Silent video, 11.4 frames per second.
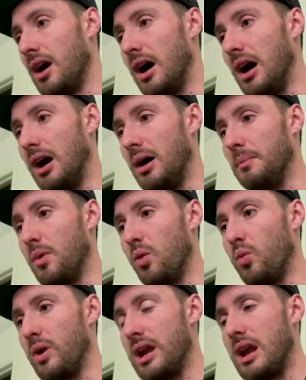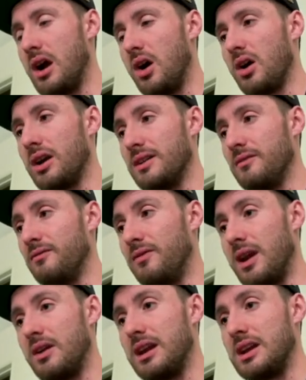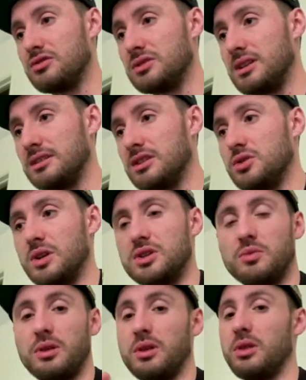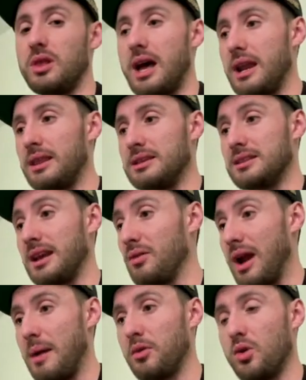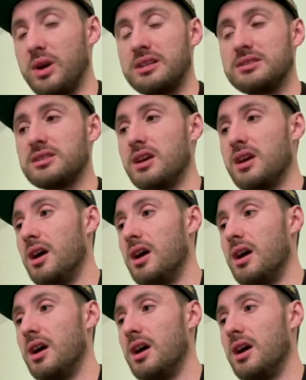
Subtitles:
We are in a very interesting situation with a lot of these like crap coins